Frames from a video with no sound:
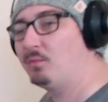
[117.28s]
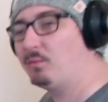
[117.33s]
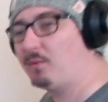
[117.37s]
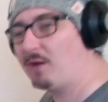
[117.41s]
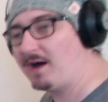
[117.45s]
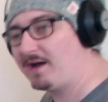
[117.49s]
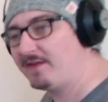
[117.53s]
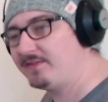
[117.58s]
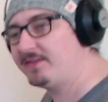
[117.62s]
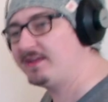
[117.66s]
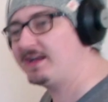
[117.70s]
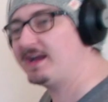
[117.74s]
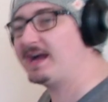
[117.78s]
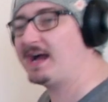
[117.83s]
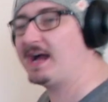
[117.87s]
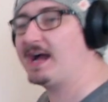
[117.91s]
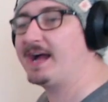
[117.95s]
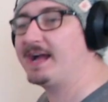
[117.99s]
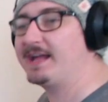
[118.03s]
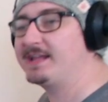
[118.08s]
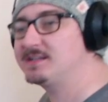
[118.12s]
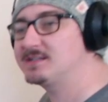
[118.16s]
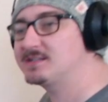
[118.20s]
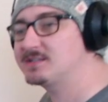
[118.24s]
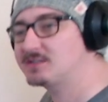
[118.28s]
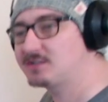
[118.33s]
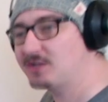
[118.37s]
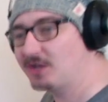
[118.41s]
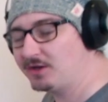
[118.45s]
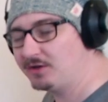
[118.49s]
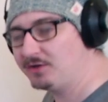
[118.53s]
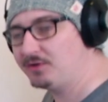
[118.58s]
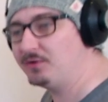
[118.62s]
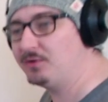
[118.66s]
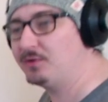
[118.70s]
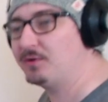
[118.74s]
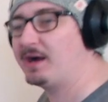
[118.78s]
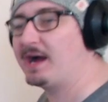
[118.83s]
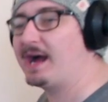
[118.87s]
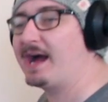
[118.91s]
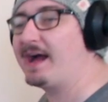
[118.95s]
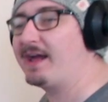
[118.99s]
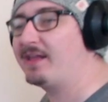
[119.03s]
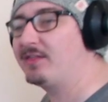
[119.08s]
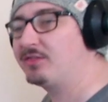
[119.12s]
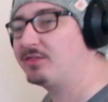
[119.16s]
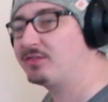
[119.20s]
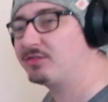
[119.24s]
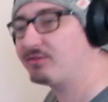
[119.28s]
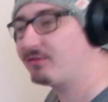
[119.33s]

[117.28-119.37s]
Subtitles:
One and two and